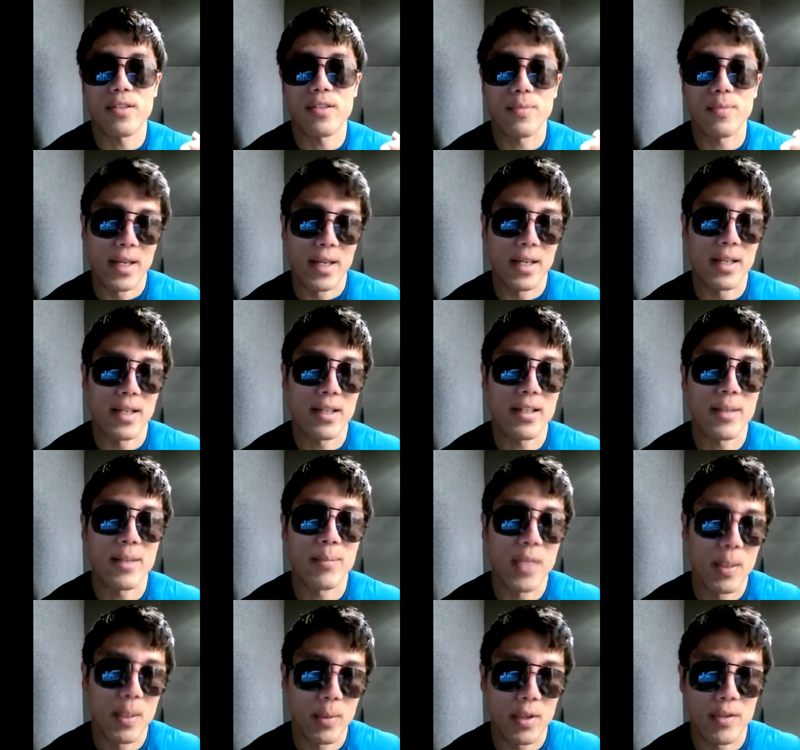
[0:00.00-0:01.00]
Spain
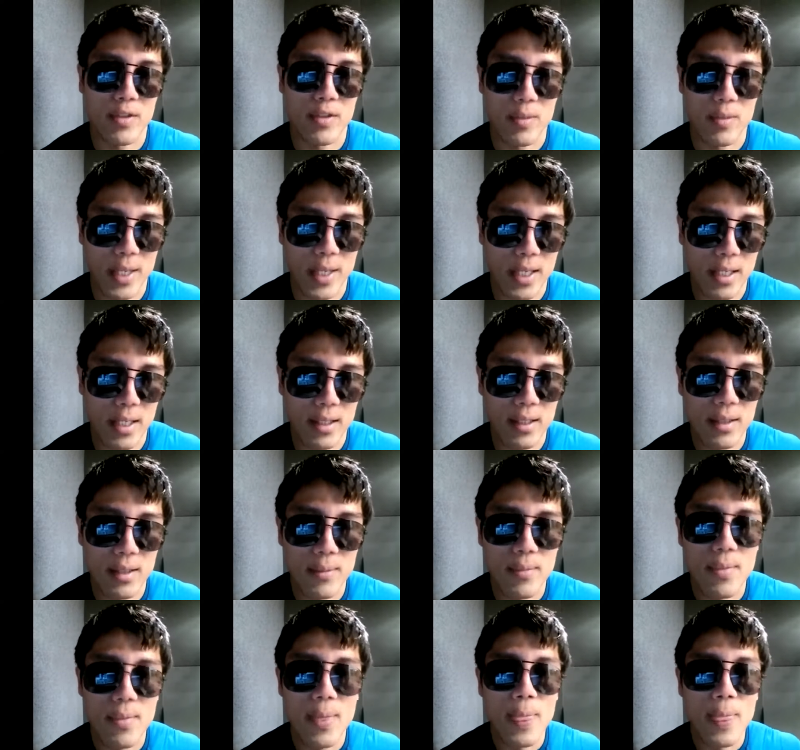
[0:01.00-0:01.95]
and people of Spain